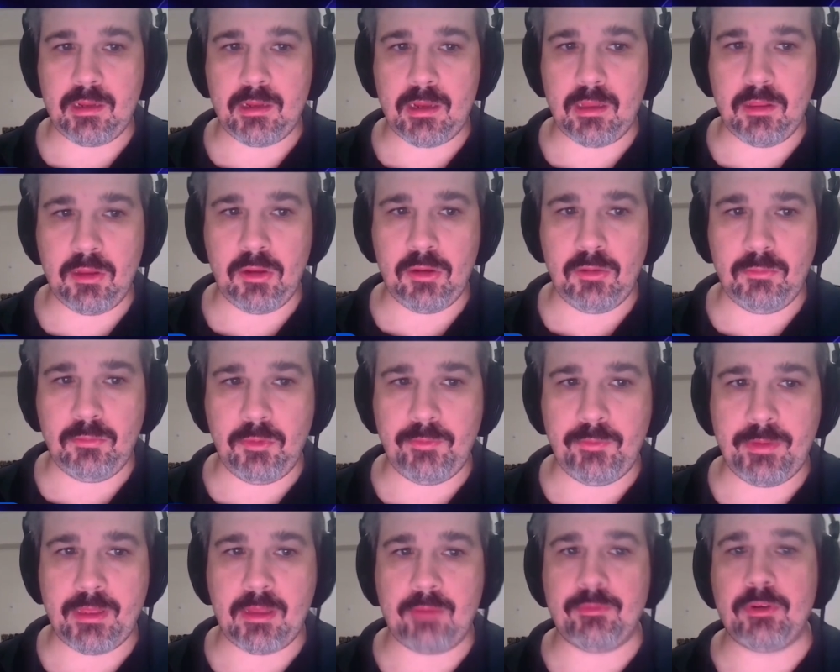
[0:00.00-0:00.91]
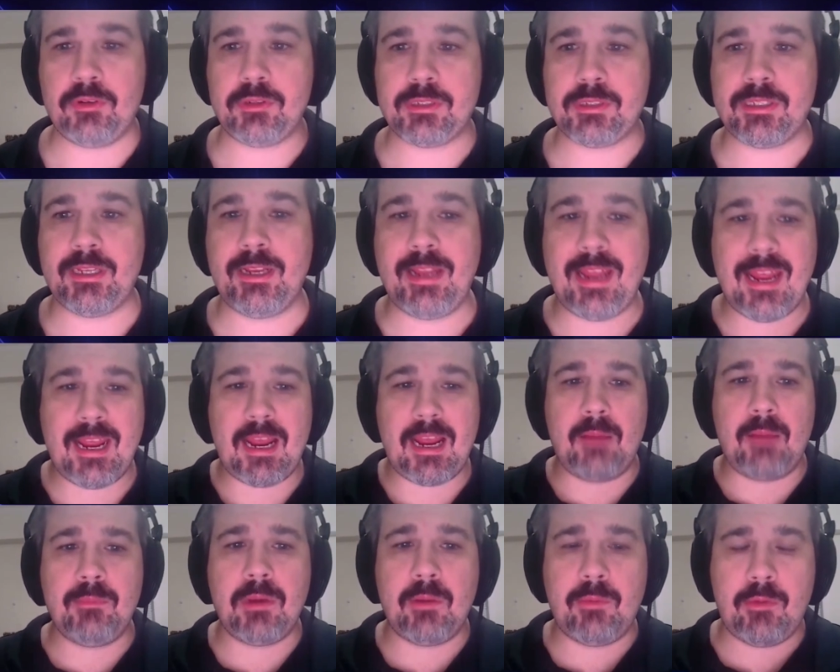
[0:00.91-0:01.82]
Hello, movie lovers. Today,
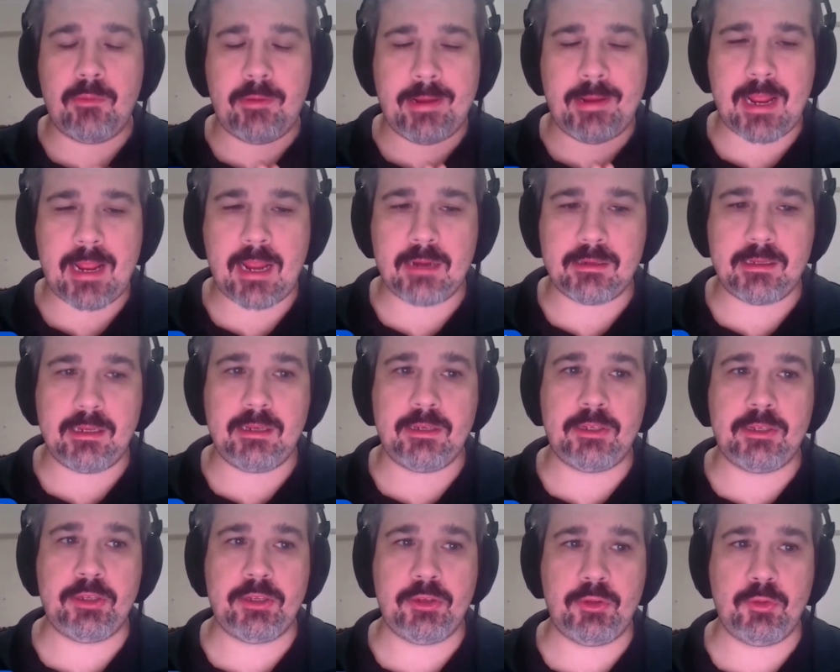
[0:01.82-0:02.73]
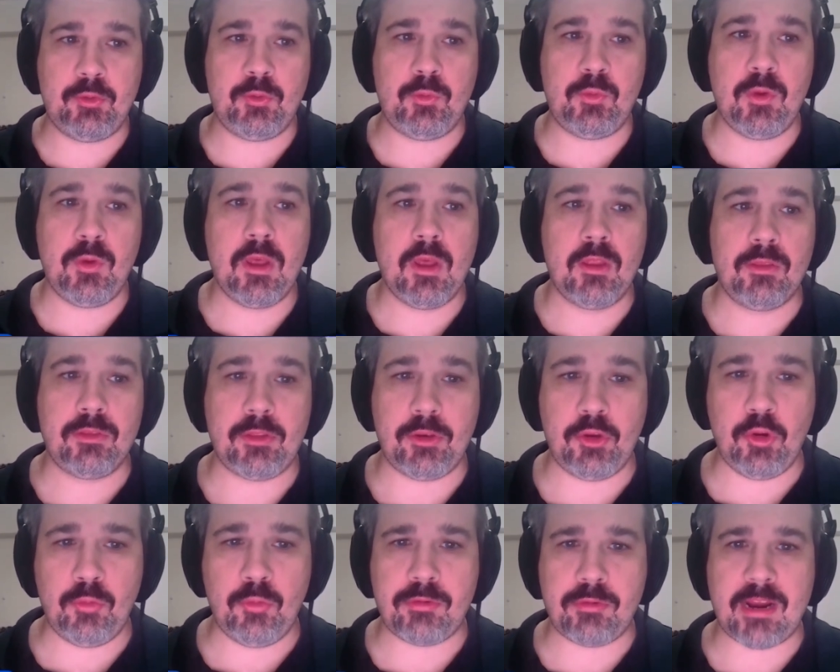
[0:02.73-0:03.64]
I'm going to be reacting to the
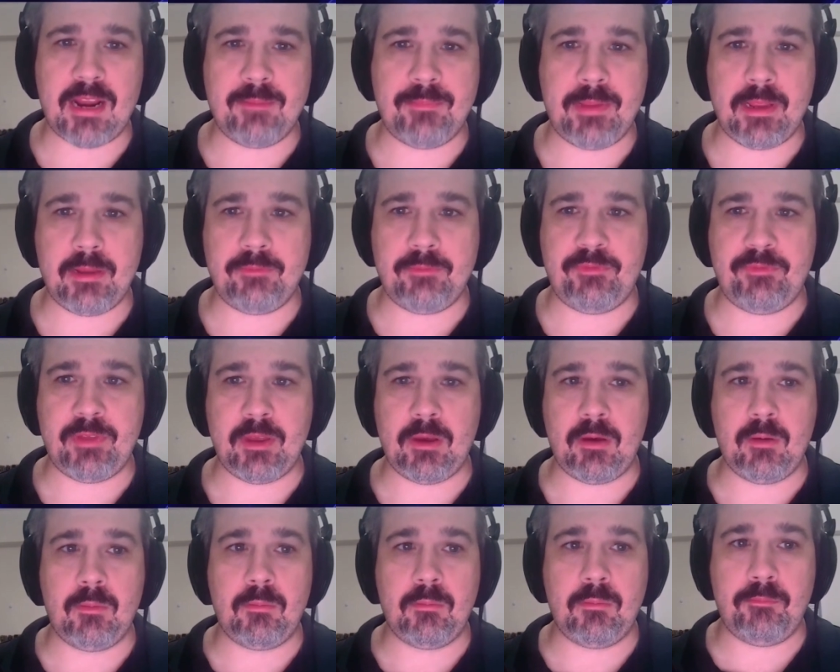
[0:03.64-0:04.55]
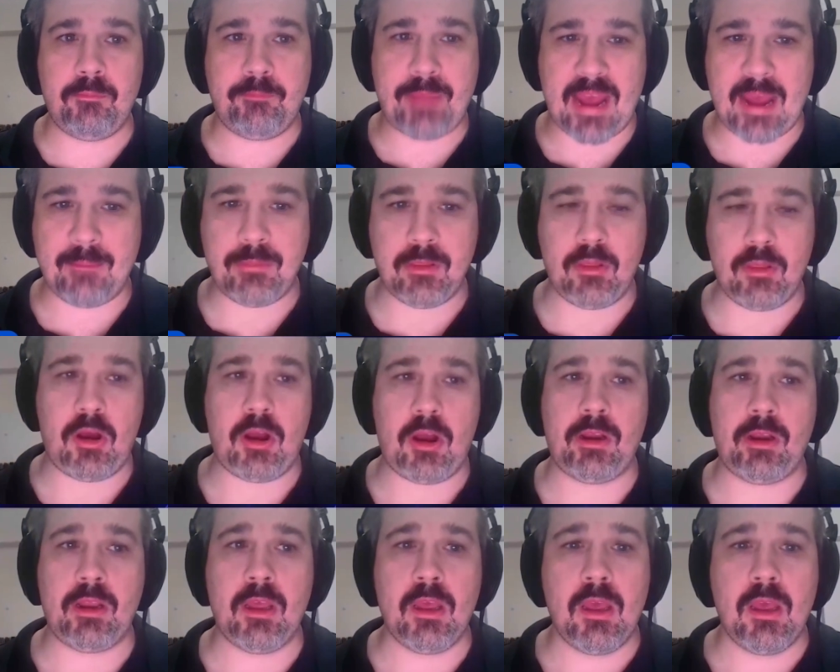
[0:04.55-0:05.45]
new Brad Pitt film,
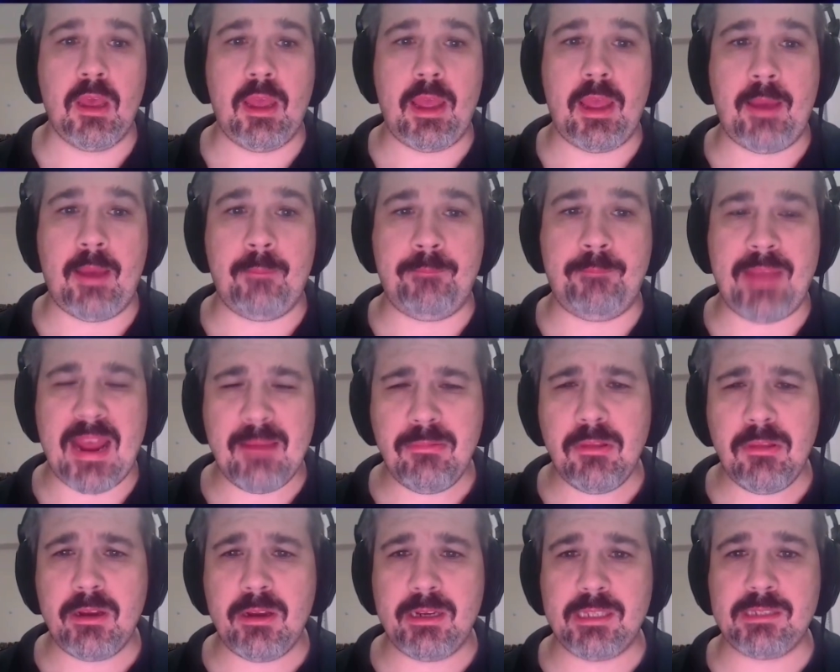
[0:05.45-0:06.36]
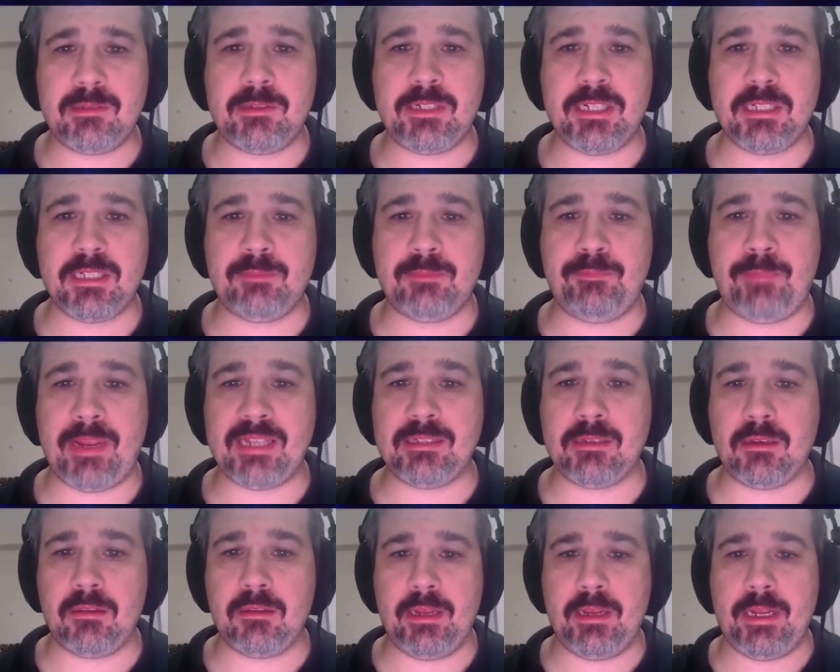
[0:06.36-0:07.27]
Babylon. And Babylon is just
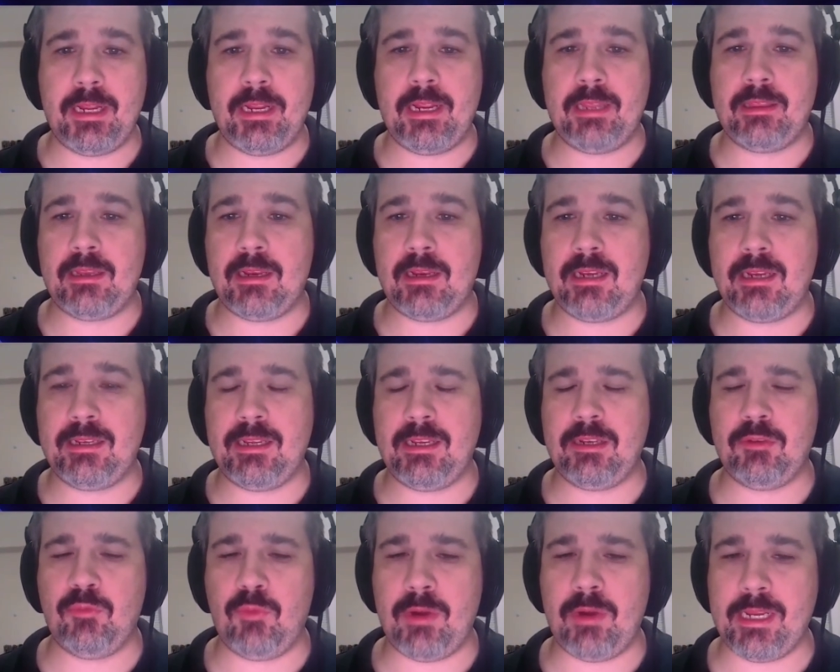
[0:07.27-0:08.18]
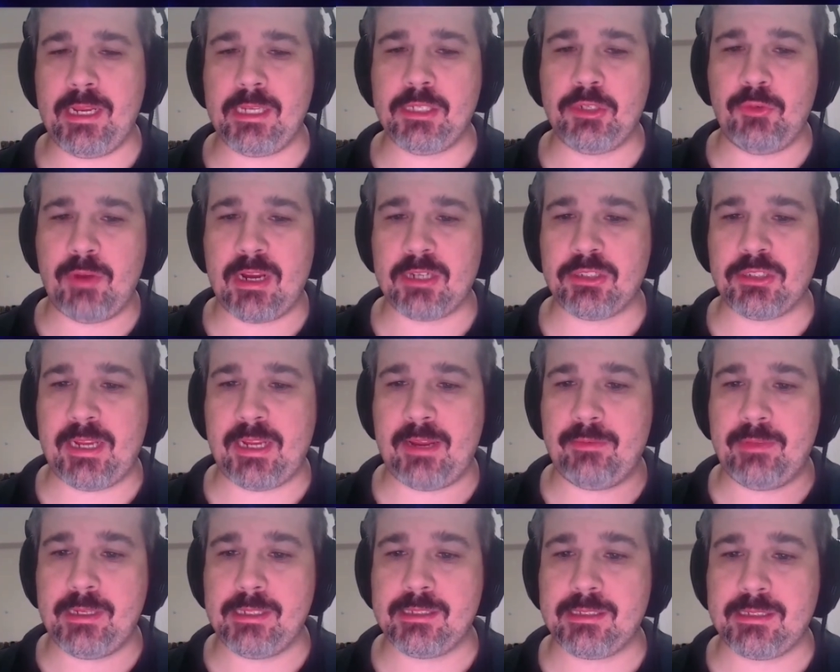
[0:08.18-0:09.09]
basically in the 1920s, you actually
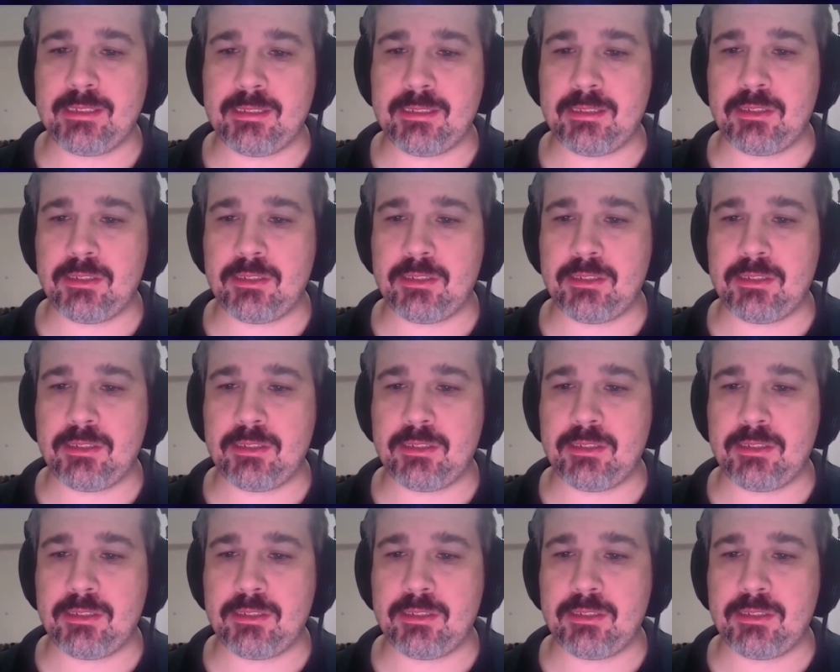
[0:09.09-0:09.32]
have these